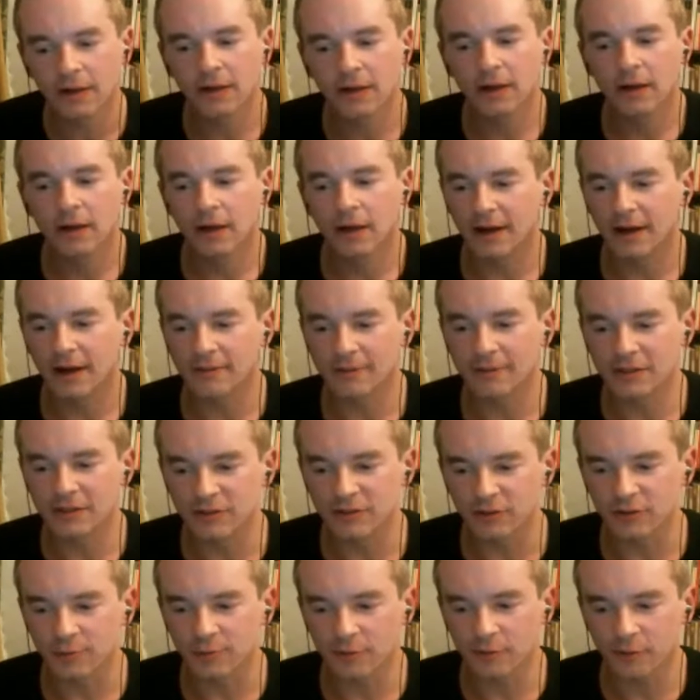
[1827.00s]
I've mentioned
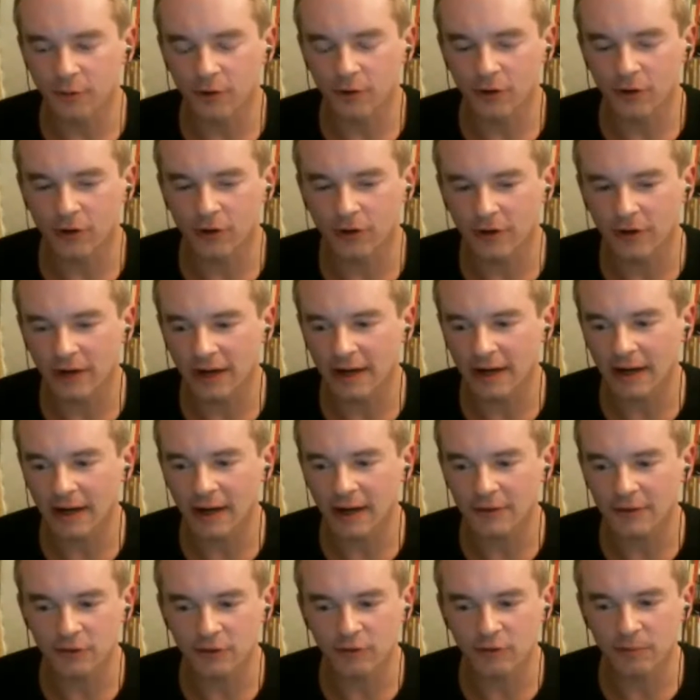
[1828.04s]
this before. I
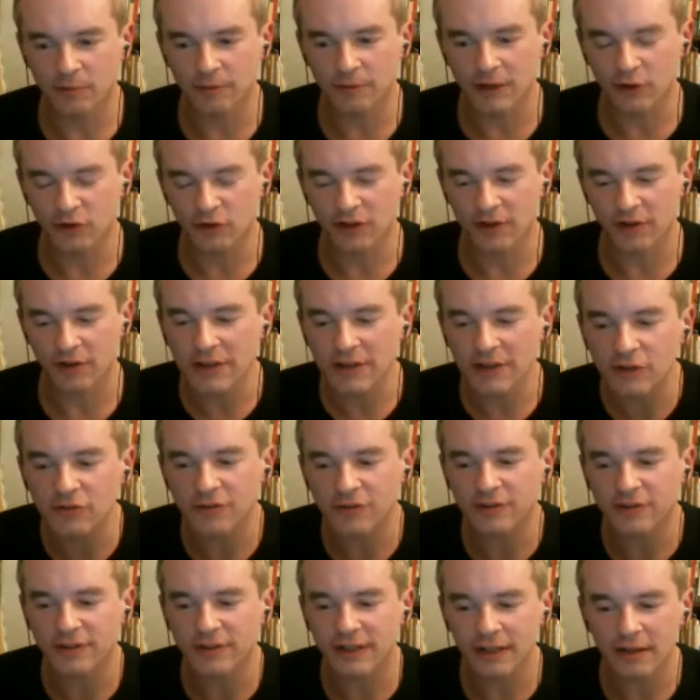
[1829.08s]
thought her reply was kind of
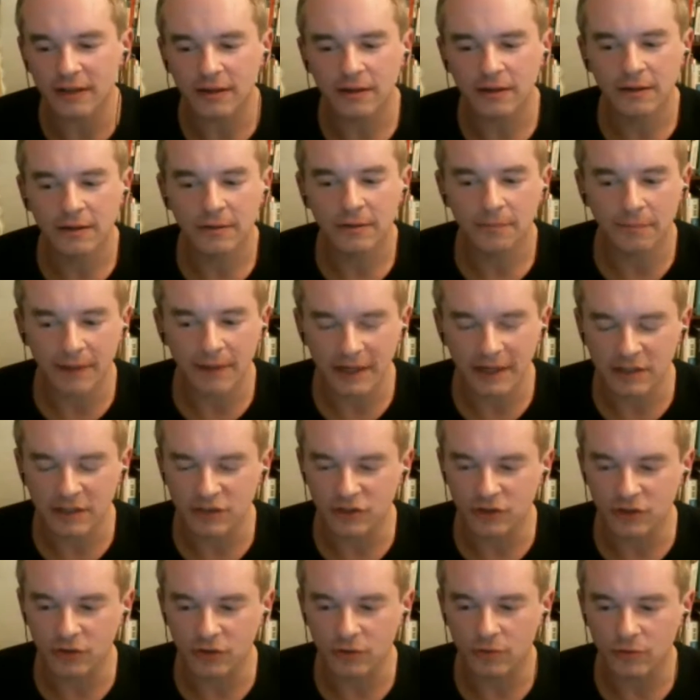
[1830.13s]
interesting, mind
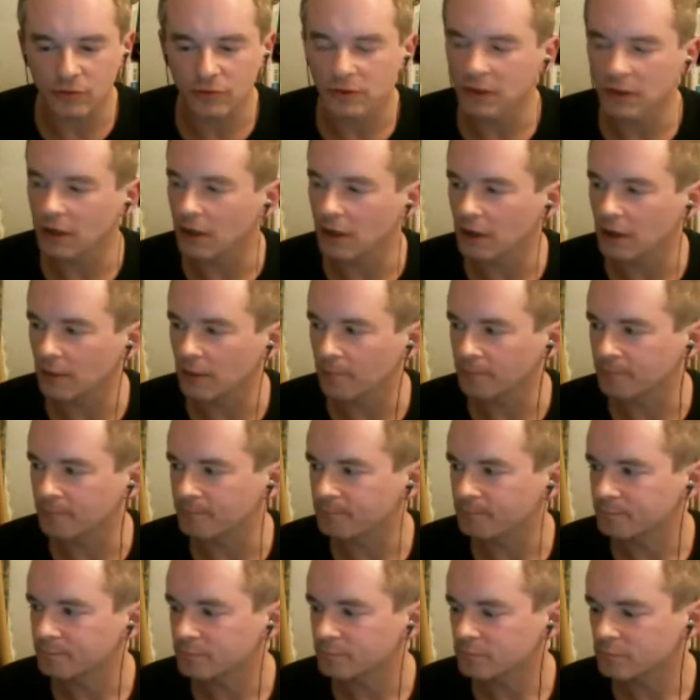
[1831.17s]
you.
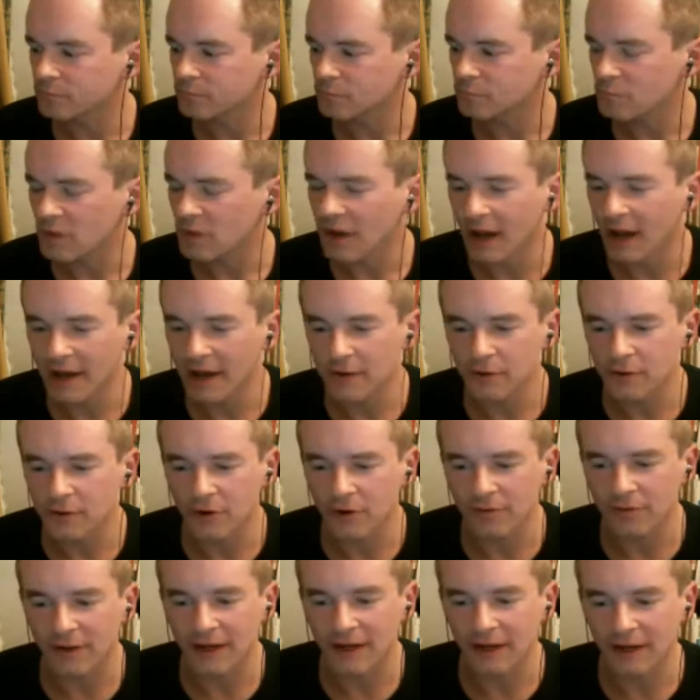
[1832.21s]
I don't know
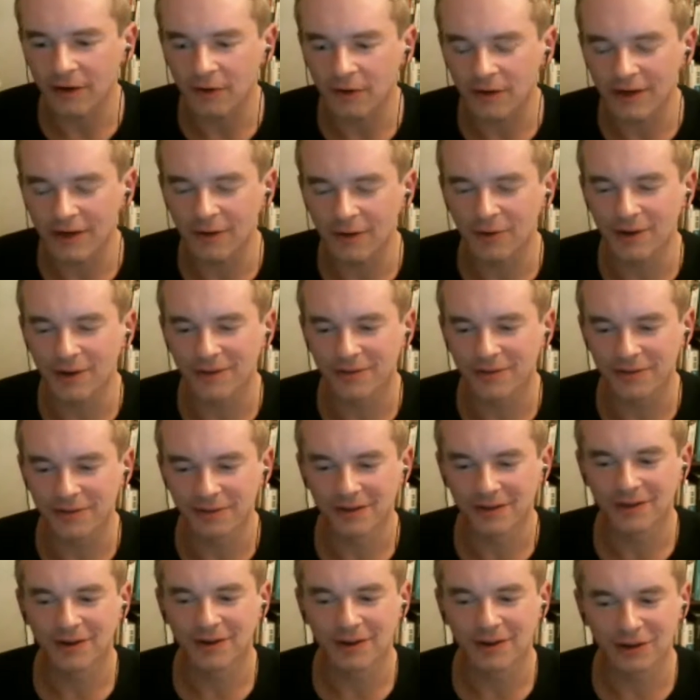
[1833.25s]
if I agree with
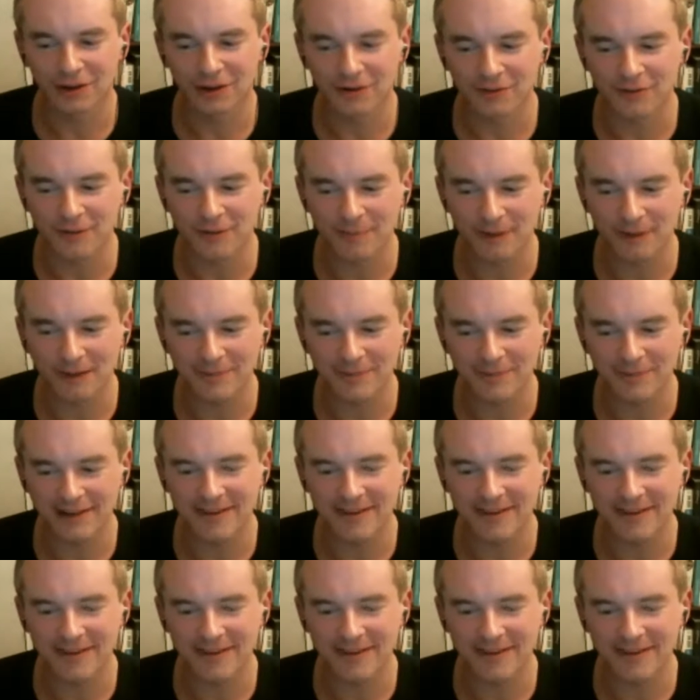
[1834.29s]
all of it, but I mean,